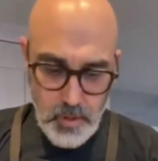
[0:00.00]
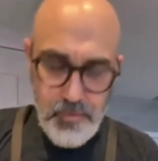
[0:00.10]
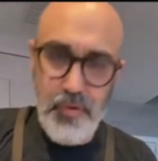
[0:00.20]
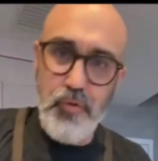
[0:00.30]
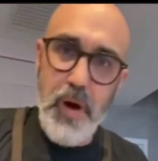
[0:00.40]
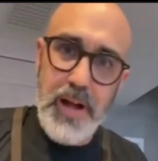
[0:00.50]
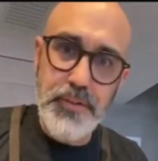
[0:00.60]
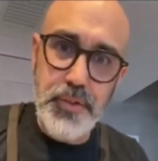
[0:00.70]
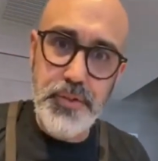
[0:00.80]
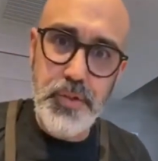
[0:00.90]

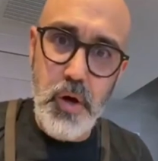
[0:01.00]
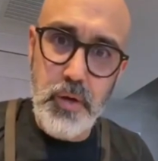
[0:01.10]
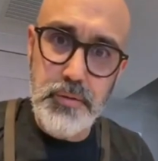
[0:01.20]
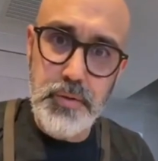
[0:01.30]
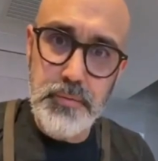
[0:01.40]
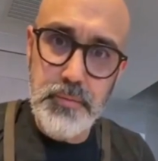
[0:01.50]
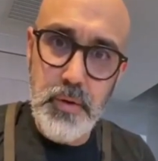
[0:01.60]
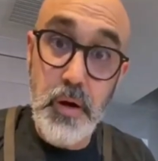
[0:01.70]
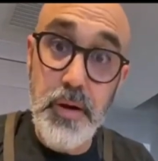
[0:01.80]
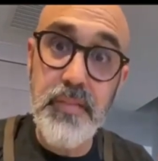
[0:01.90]
Sriracha salt.
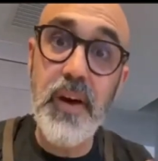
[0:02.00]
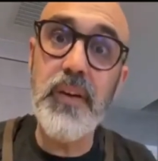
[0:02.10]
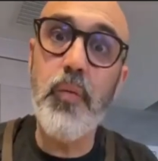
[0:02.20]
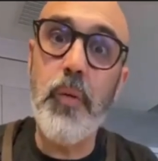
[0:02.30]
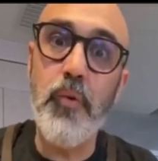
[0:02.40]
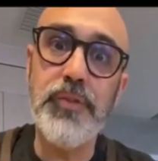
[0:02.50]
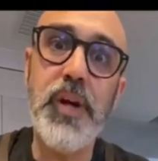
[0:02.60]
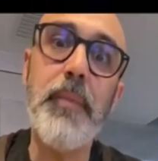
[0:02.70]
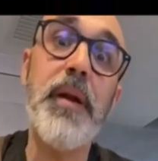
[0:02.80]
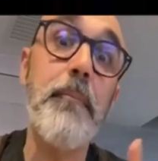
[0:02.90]
I'm going to tell you one more
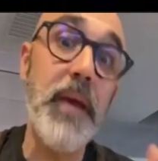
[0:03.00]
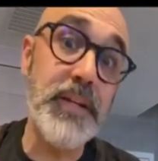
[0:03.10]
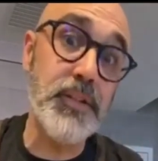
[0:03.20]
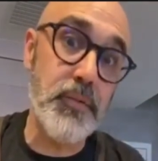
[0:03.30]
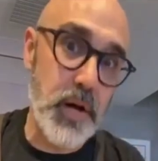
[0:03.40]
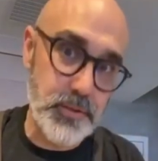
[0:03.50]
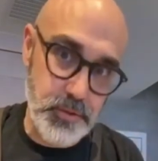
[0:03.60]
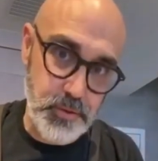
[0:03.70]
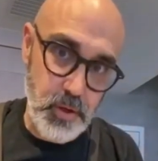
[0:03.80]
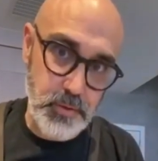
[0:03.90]
time how to make
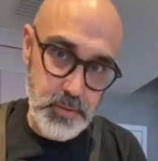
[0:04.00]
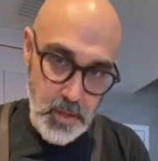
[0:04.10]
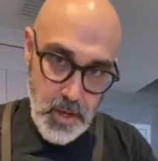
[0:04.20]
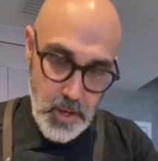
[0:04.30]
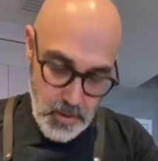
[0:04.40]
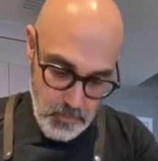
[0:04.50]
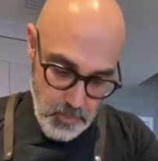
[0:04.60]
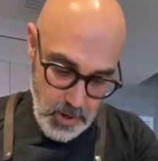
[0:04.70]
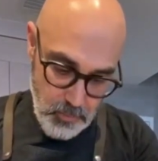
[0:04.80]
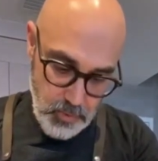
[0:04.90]
Sriracha salt.
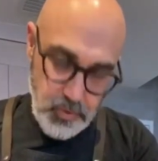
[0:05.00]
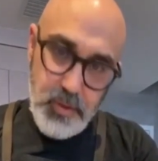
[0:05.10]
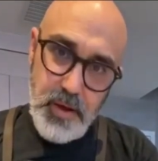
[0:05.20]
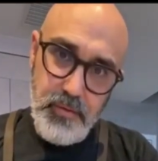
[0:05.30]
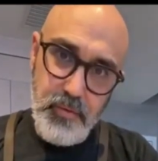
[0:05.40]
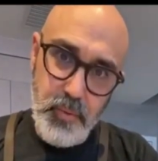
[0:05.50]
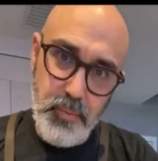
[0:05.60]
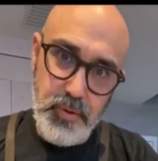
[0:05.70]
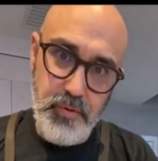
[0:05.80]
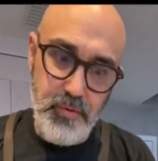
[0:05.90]
But we do this, we
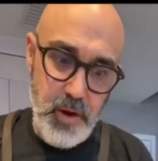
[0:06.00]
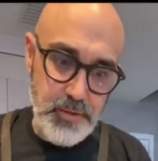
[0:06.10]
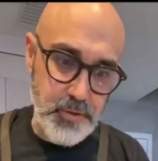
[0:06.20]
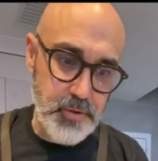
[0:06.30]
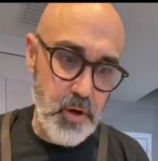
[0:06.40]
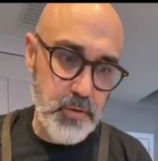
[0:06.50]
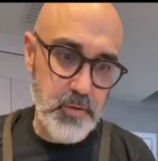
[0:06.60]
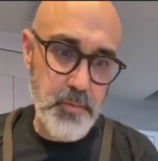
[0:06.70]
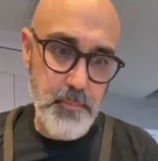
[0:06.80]
put the Sriracha salt.